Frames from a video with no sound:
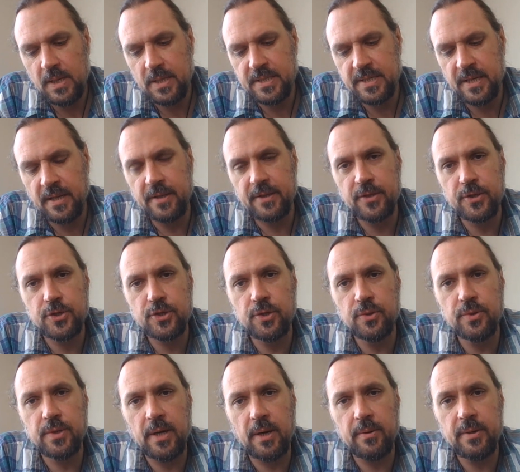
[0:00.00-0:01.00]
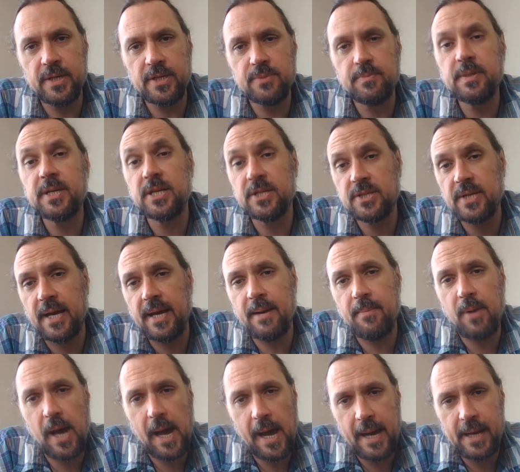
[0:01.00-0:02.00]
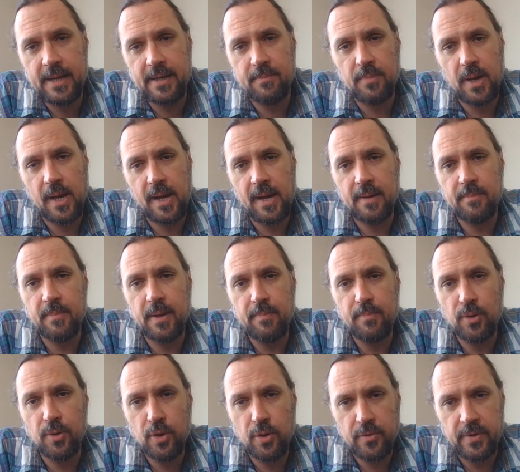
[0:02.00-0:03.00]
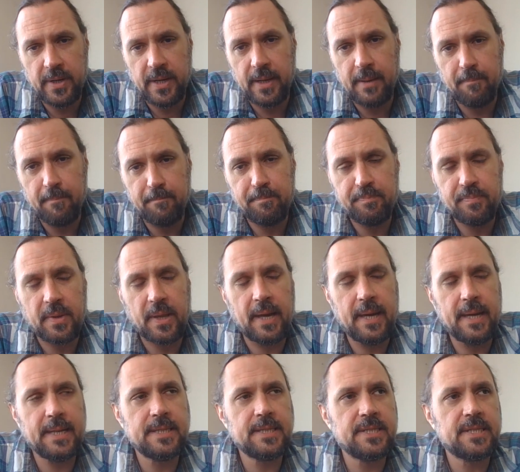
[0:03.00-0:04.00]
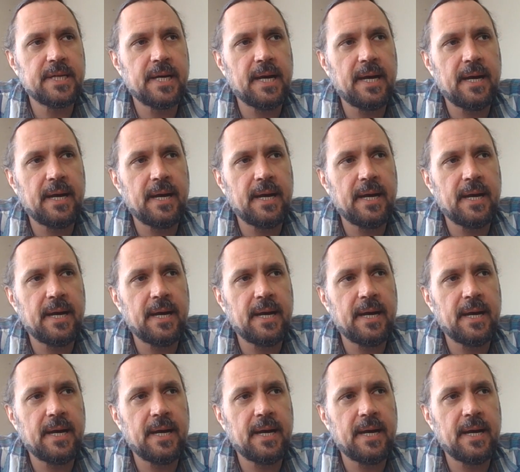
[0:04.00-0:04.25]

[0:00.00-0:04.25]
telling the truth how it is, because I am hiding behind my birth name. And